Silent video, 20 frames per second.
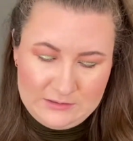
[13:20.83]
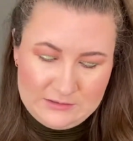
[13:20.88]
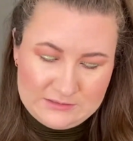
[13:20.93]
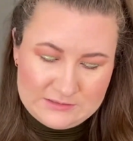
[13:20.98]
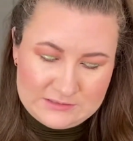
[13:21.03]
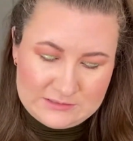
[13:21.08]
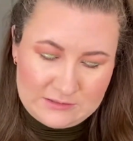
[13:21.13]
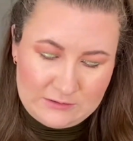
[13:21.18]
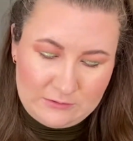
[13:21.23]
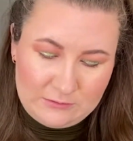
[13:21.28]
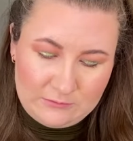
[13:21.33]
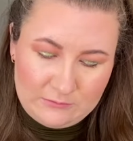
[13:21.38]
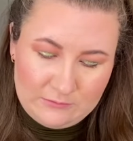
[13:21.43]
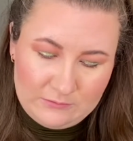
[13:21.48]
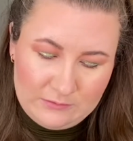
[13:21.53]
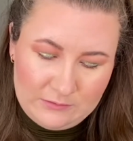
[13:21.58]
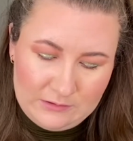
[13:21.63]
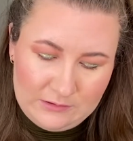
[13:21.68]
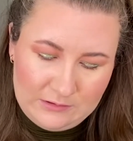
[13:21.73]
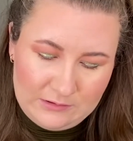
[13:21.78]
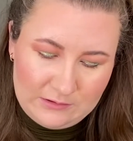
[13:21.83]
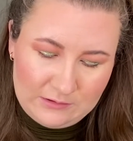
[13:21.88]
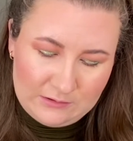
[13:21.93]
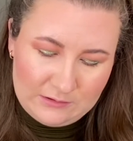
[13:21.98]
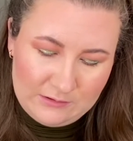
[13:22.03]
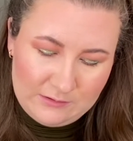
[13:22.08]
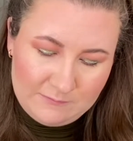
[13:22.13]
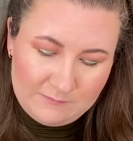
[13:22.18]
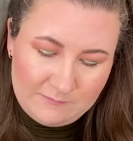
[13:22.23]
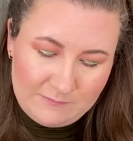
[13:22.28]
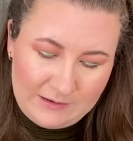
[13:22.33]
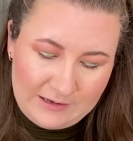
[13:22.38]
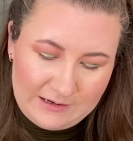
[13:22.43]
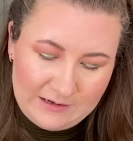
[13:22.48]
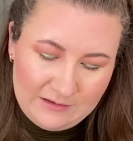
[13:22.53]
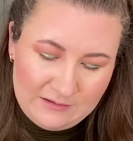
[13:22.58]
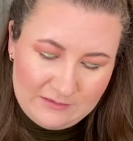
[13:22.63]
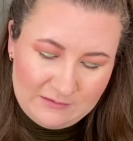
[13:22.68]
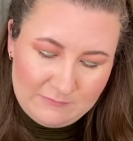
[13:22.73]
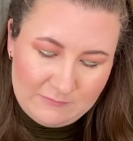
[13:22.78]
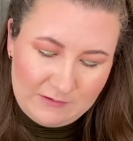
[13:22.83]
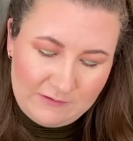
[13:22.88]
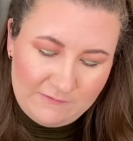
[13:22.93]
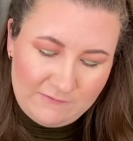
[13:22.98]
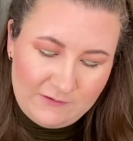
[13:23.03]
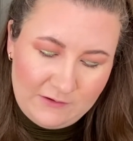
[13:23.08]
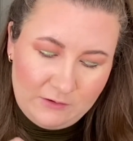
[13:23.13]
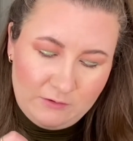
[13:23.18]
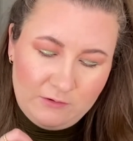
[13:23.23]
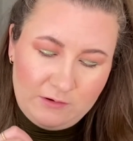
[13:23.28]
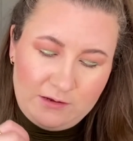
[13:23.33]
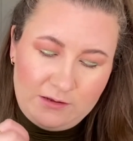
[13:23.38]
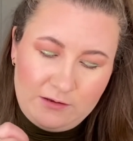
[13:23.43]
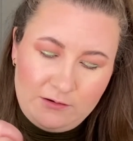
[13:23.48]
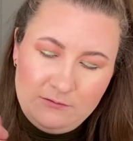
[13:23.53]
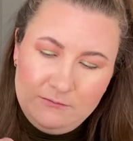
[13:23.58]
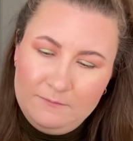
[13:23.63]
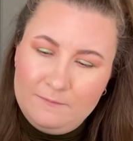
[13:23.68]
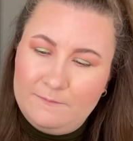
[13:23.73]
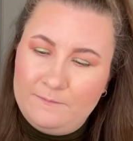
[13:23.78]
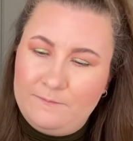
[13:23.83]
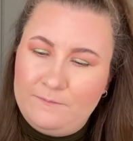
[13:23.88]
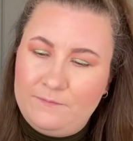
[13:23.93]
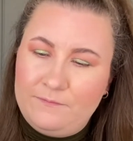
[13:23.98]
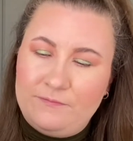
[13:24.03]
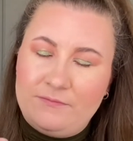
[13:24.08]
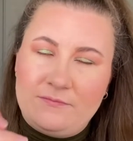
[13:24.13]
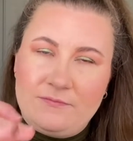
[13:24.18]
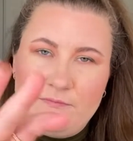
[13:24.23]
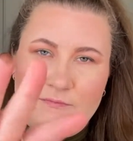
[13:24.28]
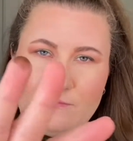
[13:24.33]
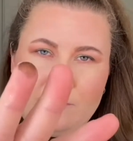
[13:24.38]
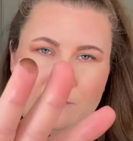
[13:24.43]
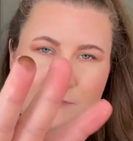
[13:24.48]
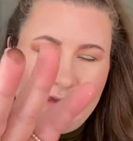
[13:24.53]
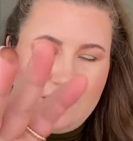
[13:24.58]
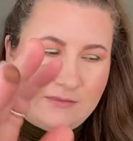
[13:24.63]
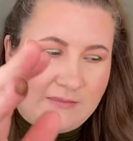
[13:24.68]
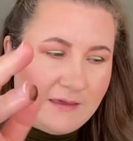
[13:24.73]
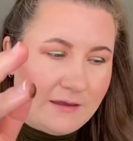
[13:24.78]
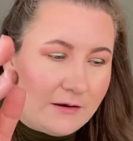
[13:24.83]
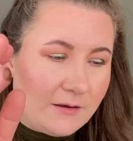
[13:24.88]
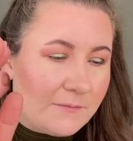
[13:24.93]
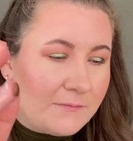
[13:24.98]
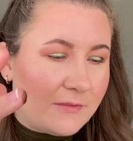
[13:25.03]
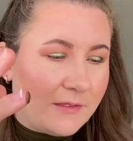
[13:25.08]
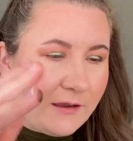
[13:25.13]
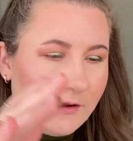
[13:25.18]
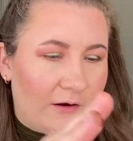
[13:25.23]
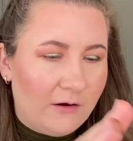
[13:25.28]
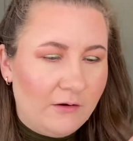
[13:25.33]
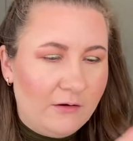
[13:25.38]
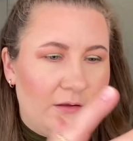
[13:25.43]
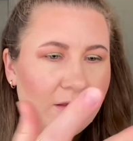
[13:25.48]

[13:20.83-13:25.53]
So I'm gonna pat my finger in, pick that up there,